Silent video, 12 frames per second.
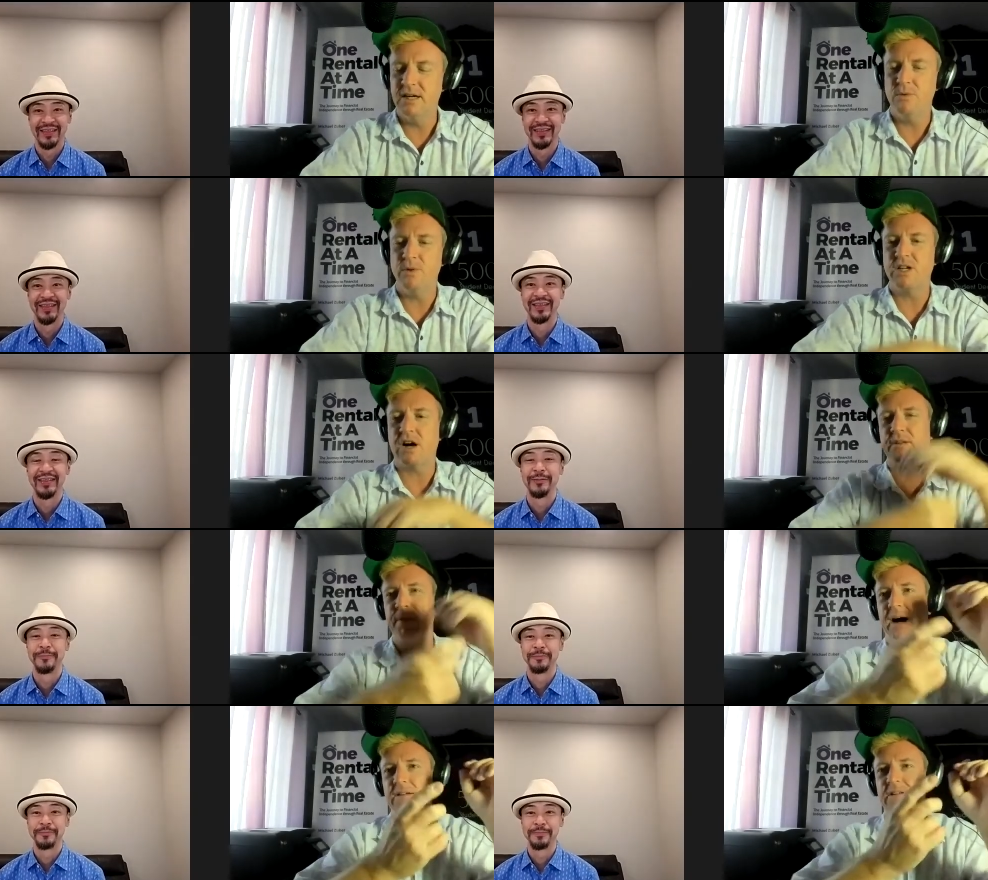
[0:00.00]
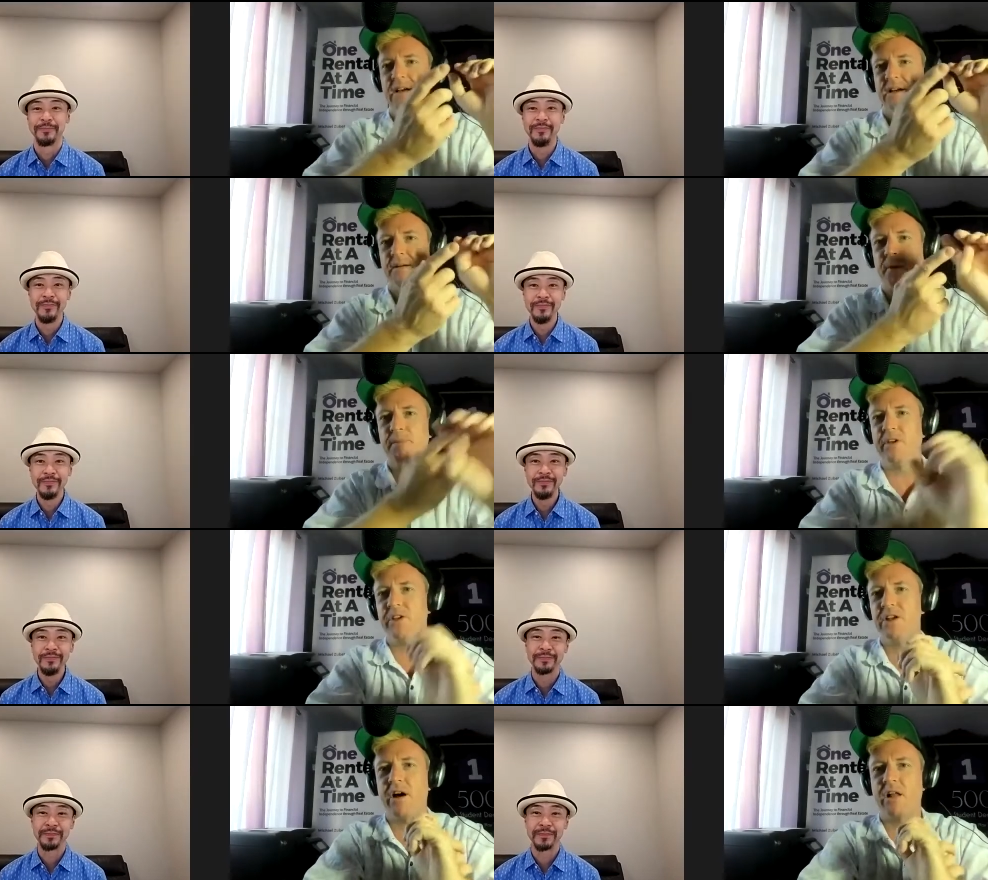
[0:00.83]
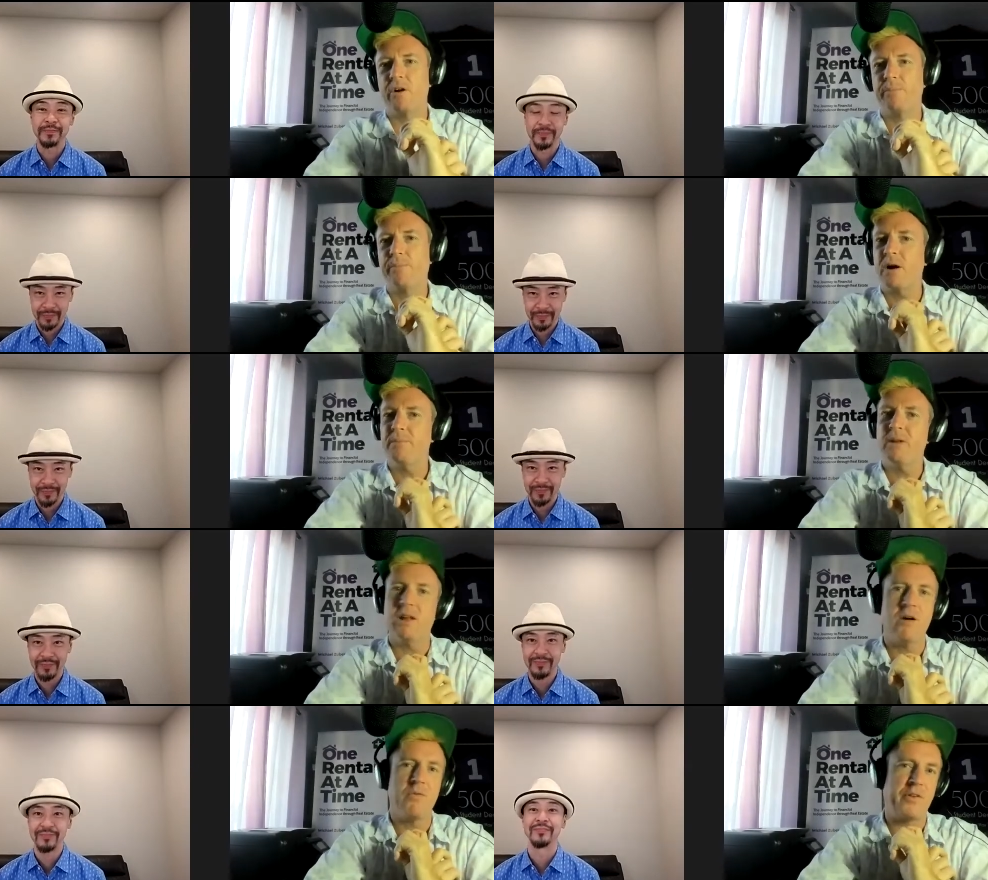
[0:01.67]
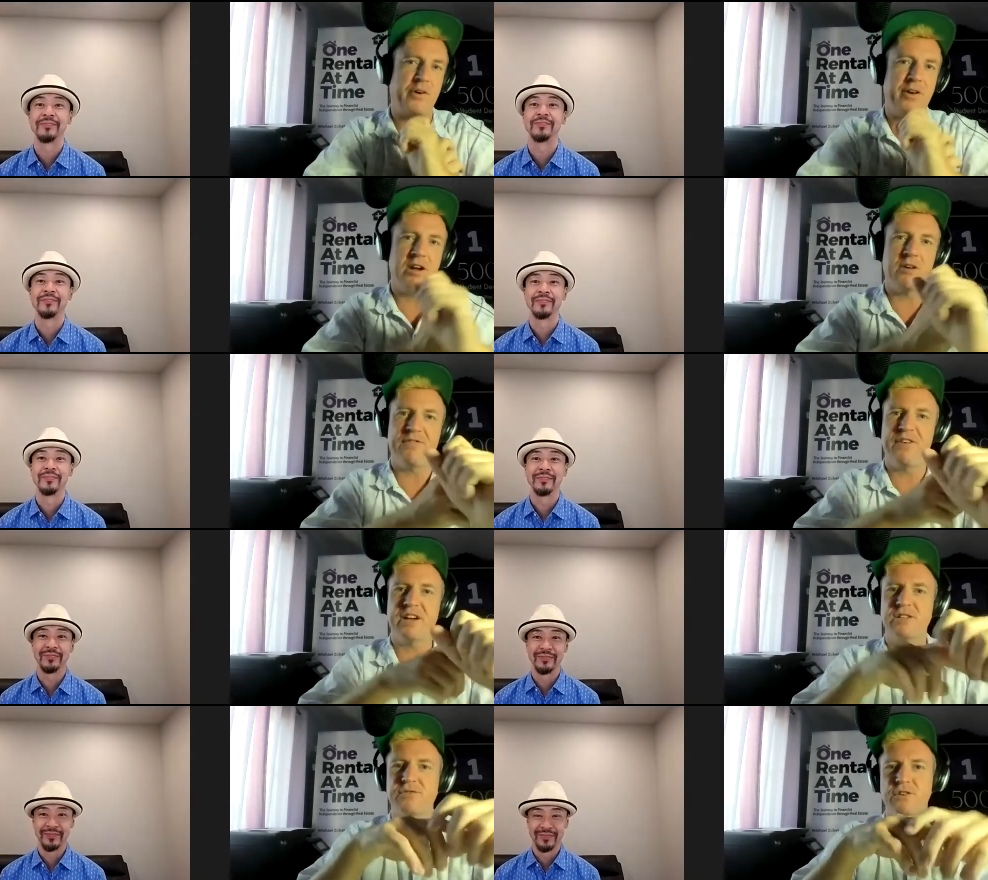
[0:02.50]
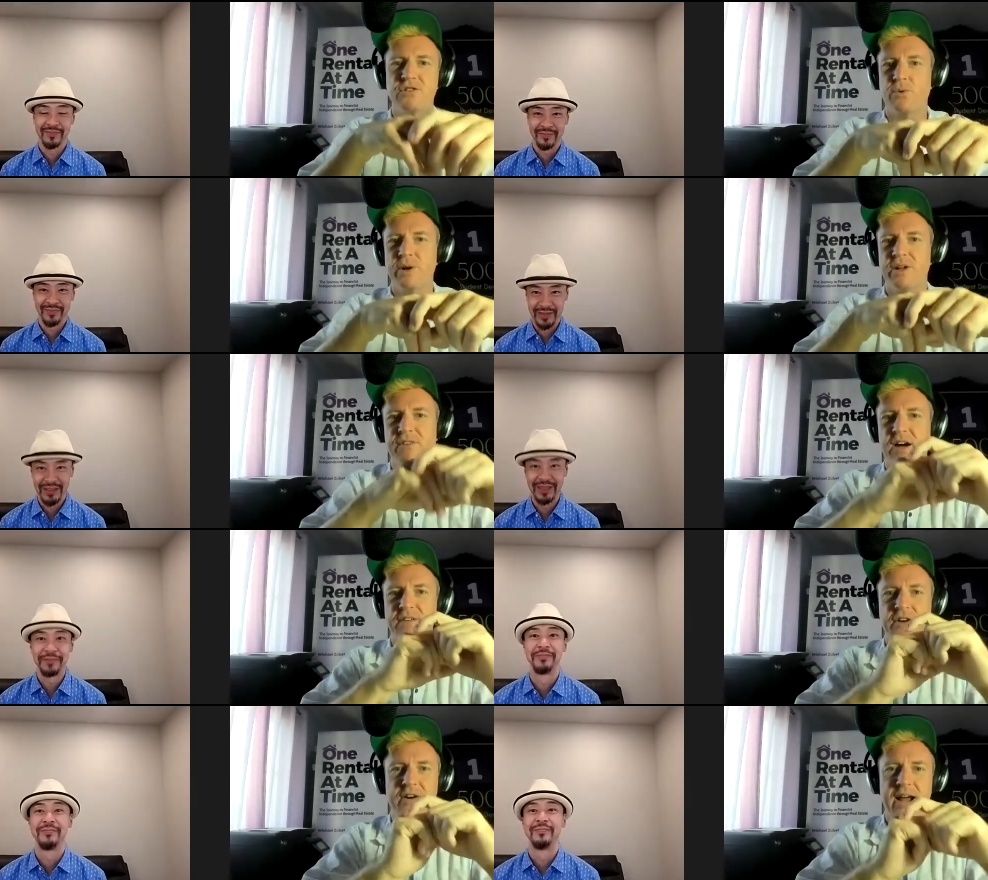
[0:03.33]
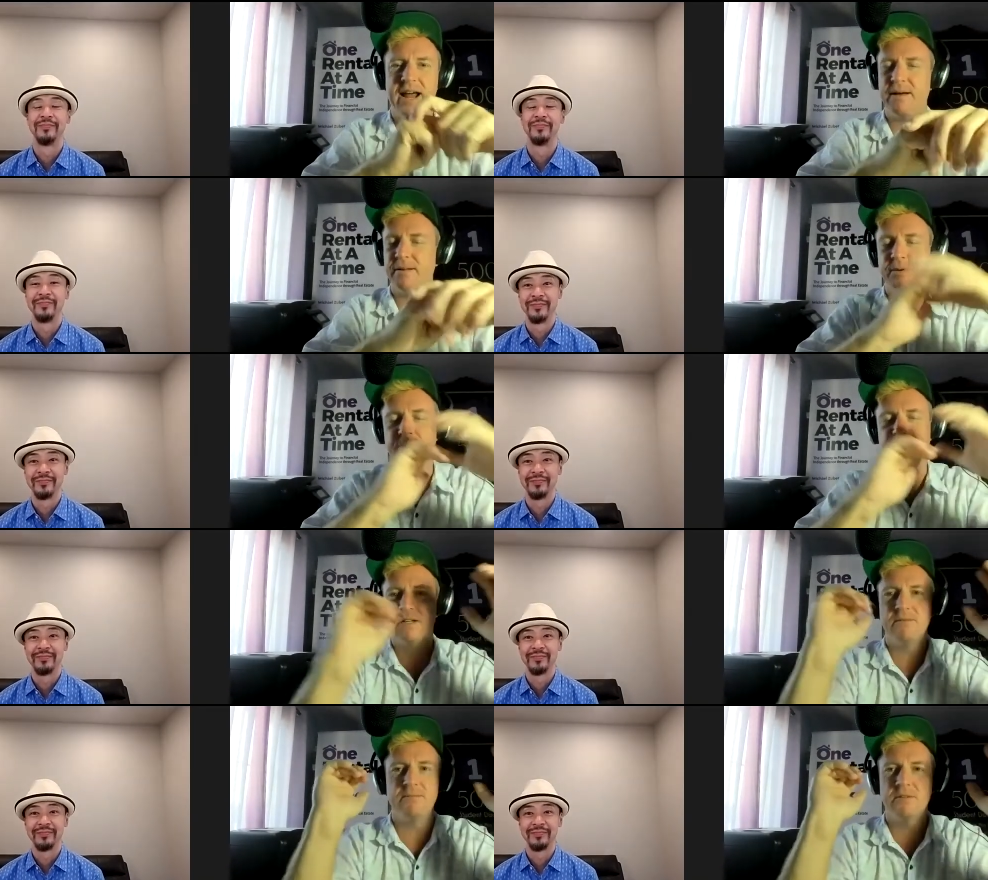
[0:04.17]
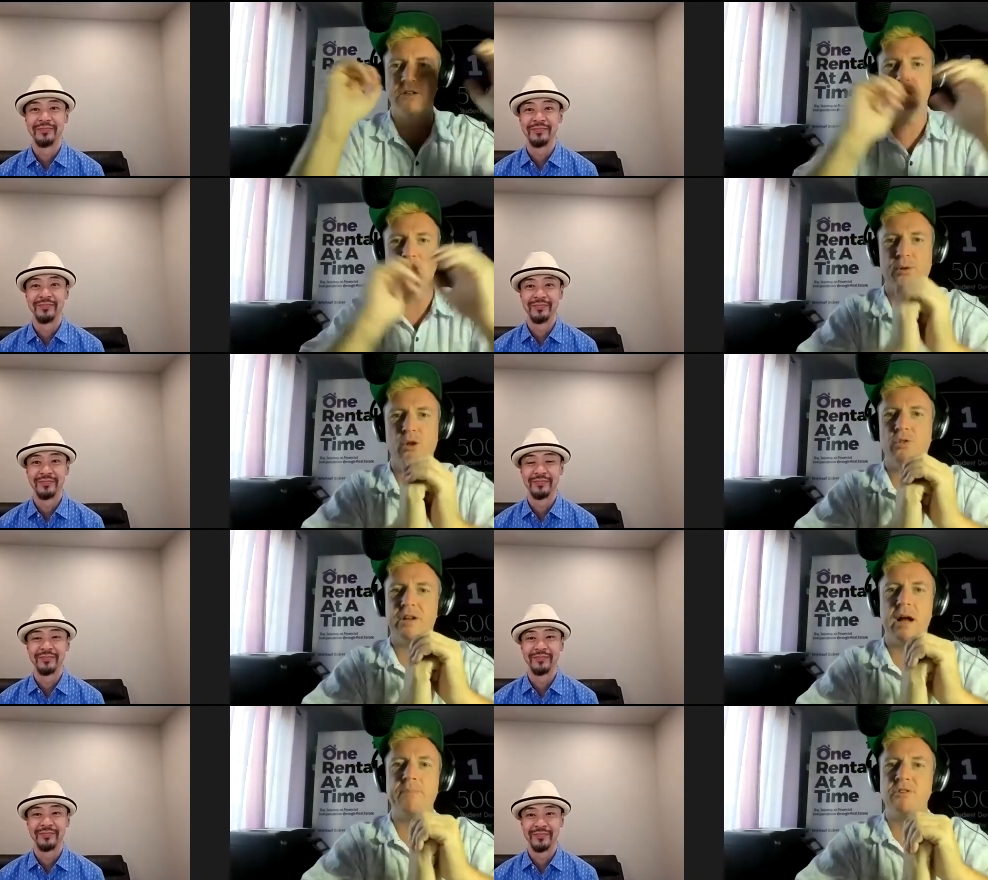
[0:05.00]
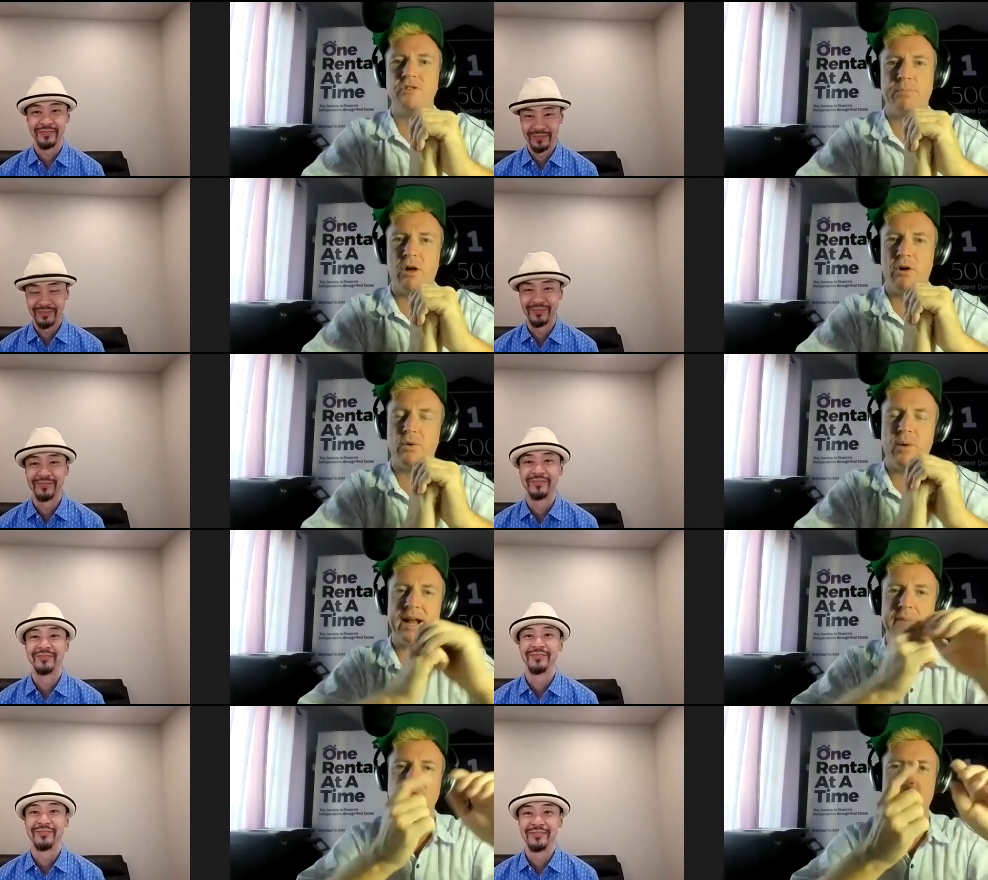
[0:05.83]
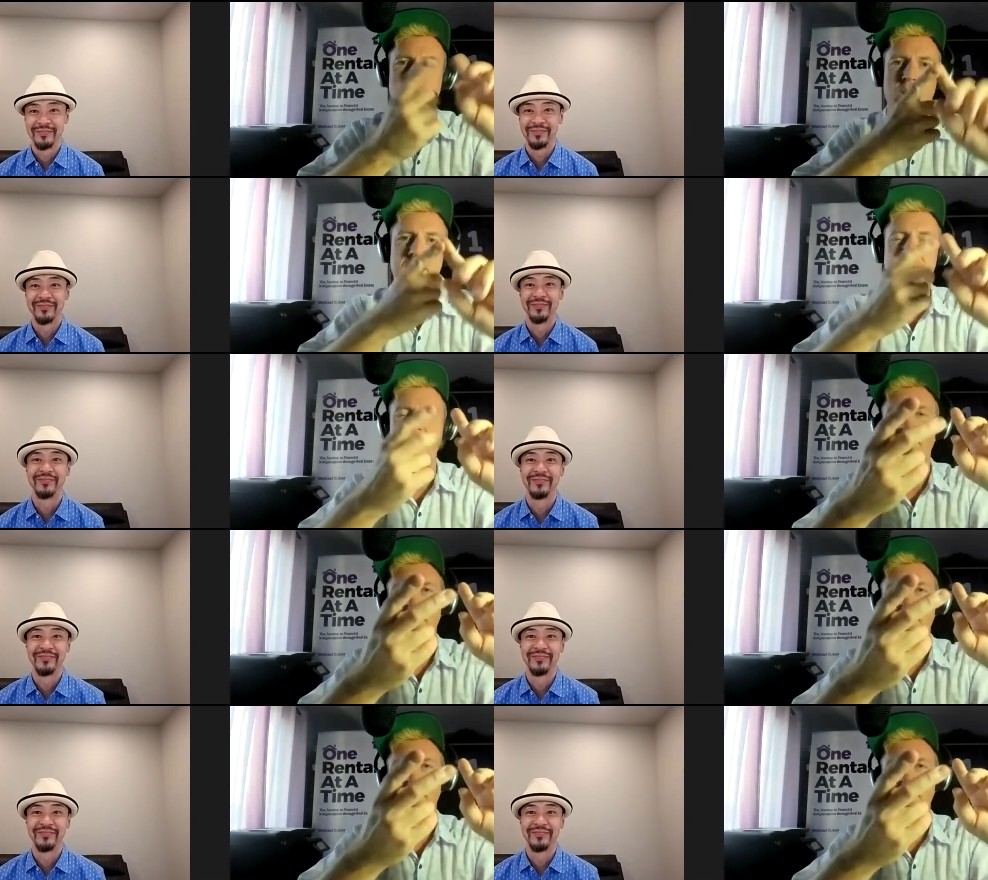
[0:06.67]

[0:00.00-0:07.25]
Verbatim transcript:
Speaker 1: We talked about $1 million apartment loan, 30-year fixed versus 25-year. I mean, we just blew the numbers are blown away in episode 1.